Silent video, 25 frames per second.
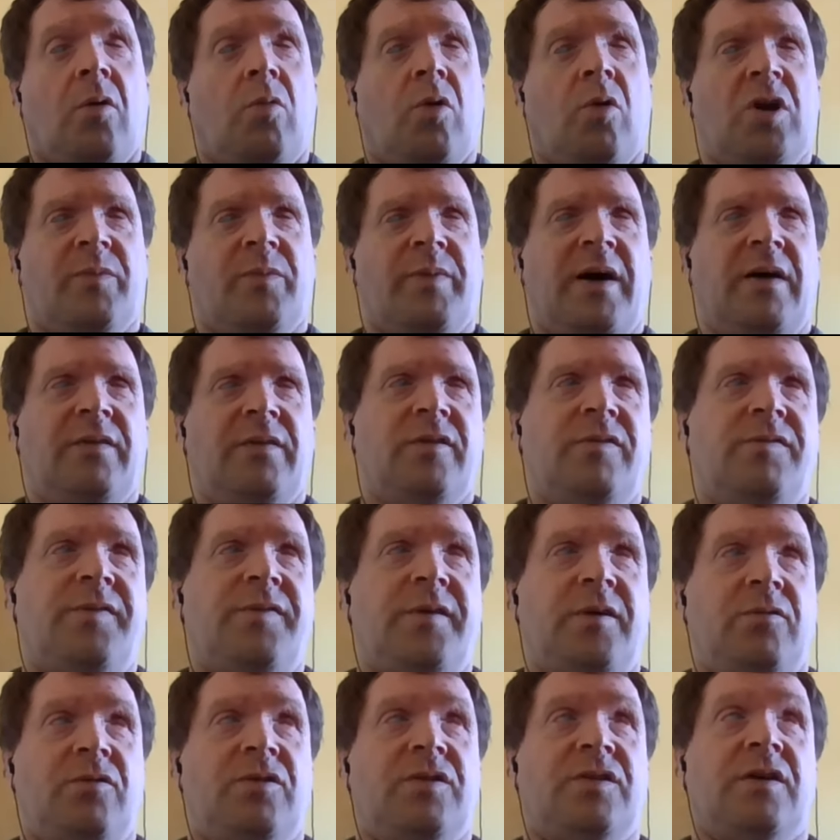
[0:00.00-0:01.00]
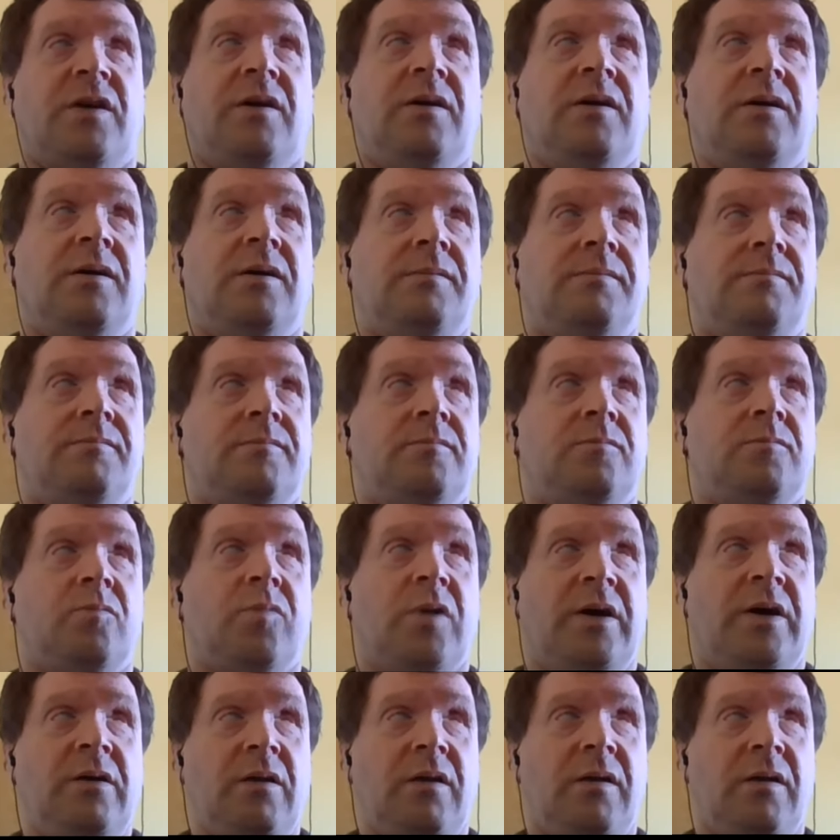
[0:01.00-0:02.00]
What about the future?
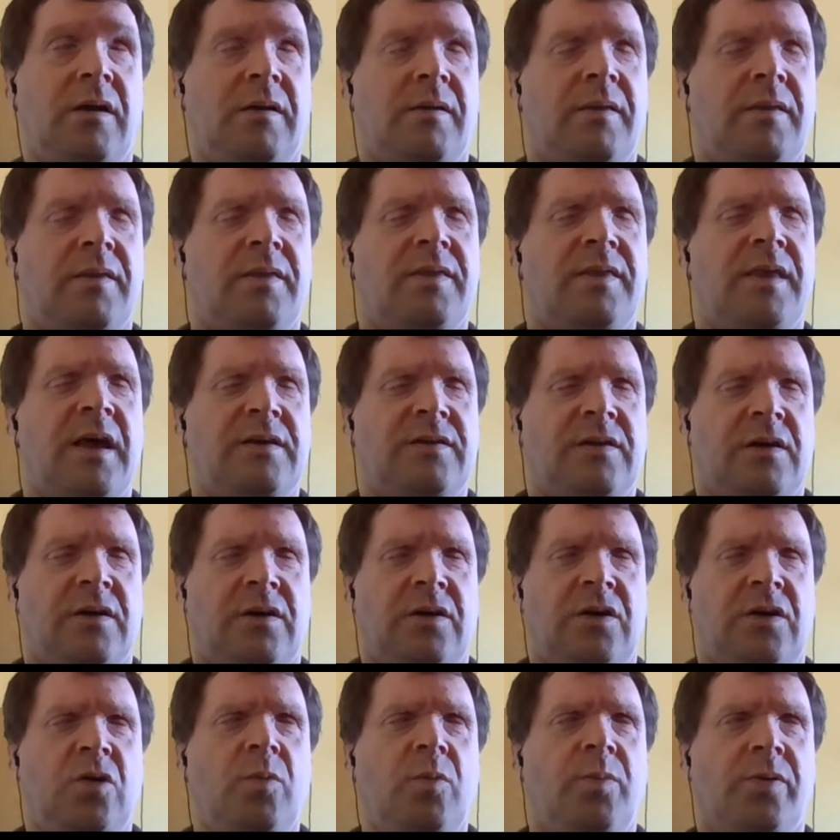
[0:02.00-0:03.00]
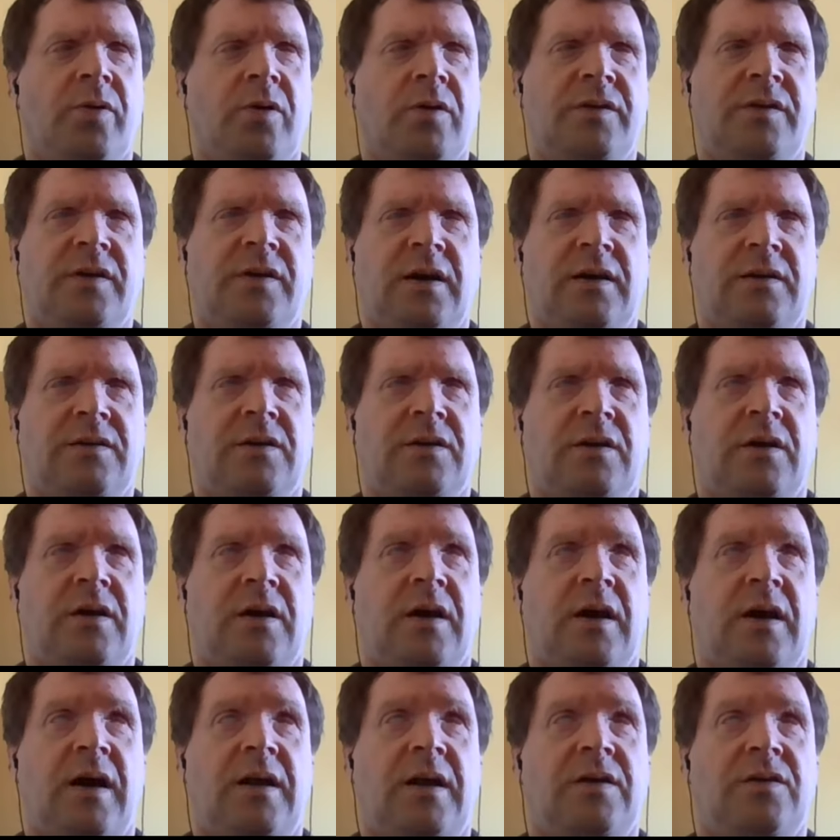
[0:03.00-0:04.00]
Well, there's a new project,
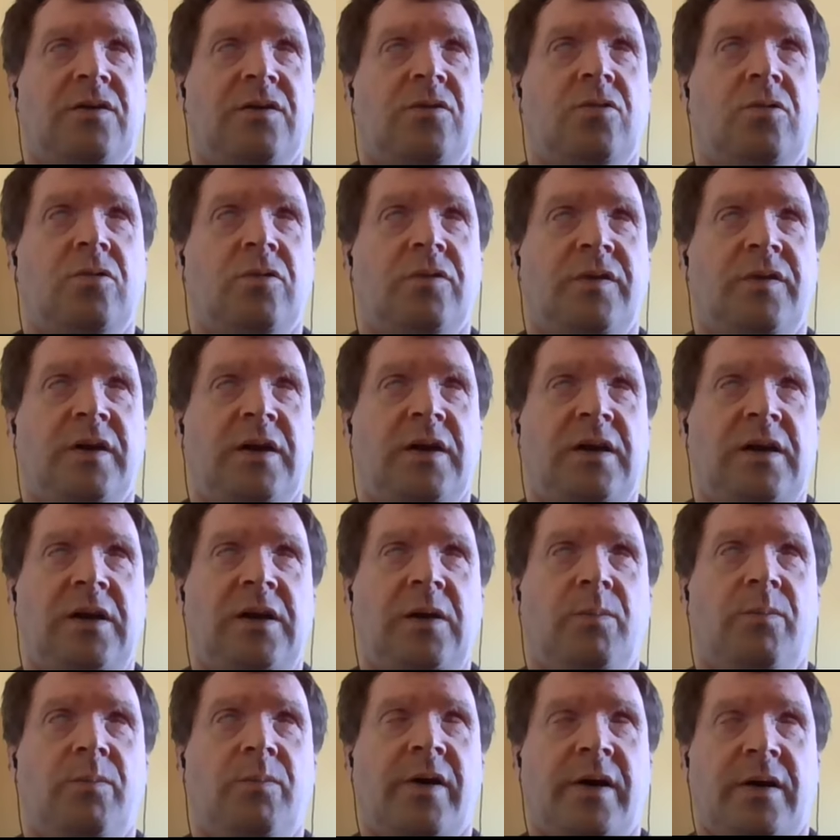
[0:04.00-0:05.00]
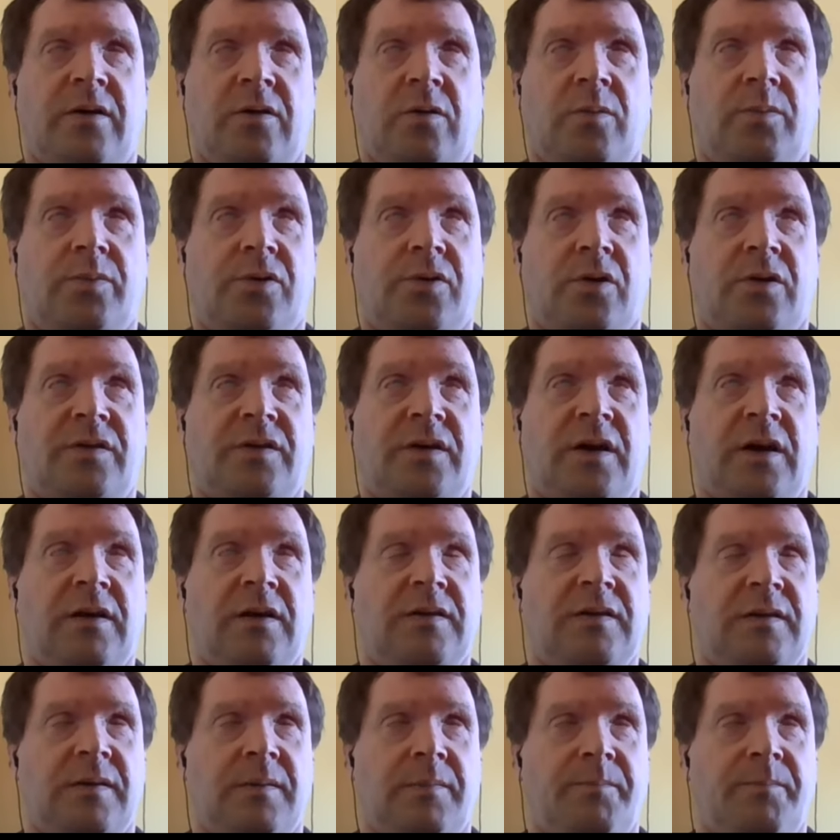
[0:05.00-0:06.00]
and it's called the eBraille
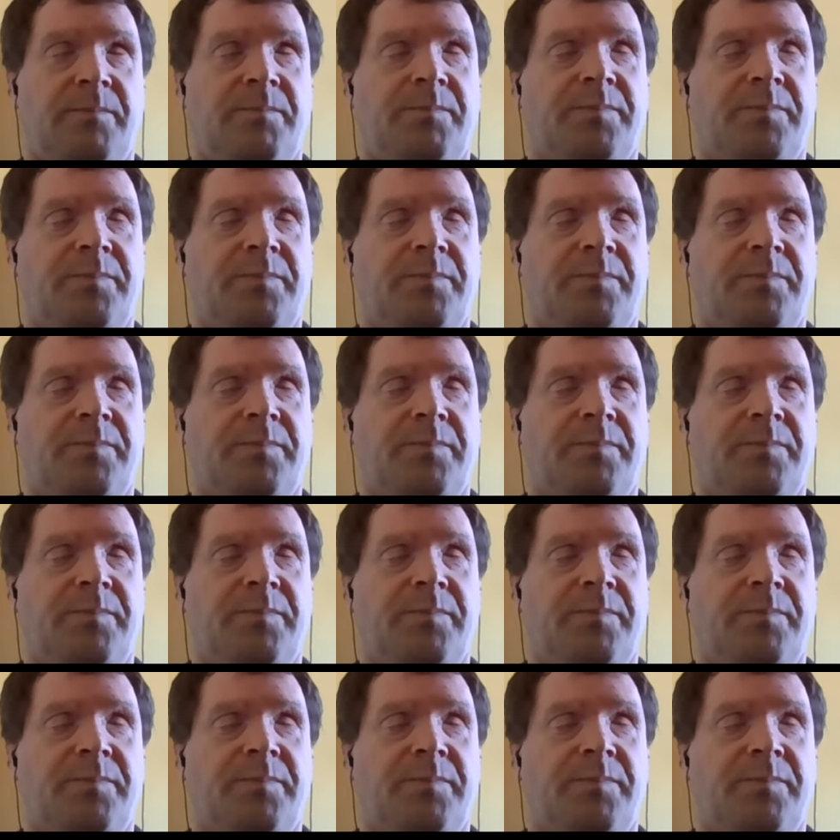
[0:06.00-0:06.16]
Project.